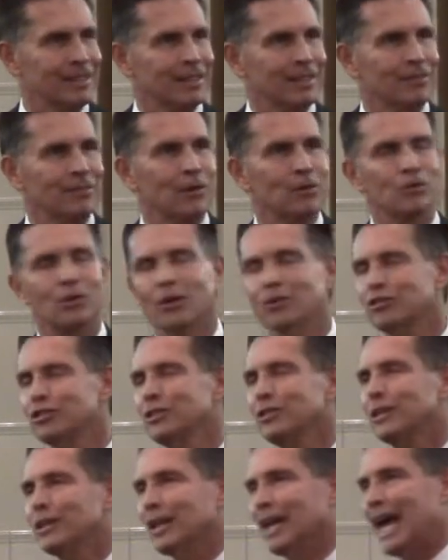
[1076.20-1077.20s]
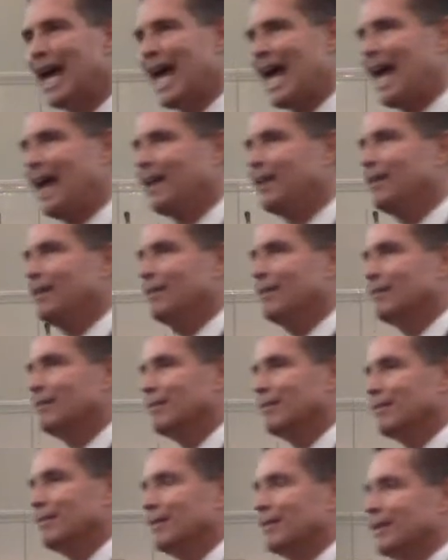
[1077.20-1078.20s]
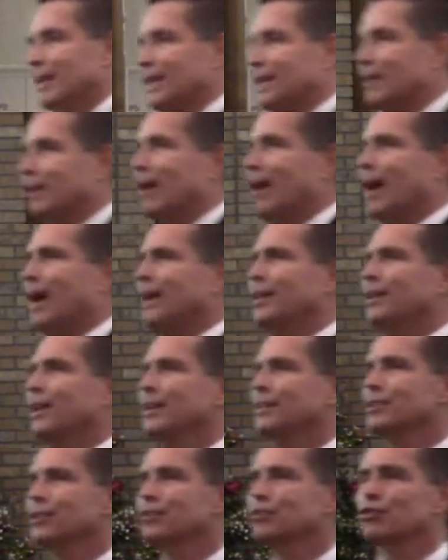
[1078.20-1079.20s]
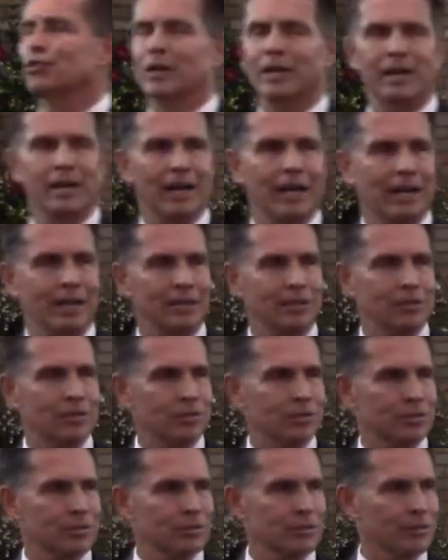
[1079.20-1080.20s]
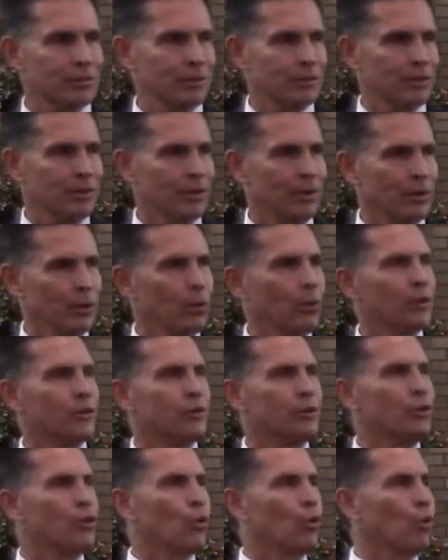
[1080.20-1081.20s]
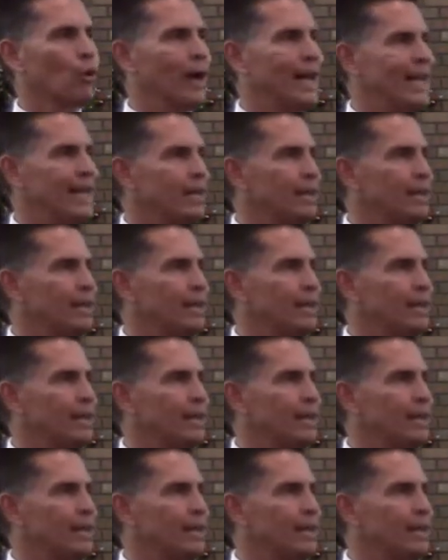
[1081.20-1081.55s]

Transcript: Folks, aren't you glad that God doesn't treat us with great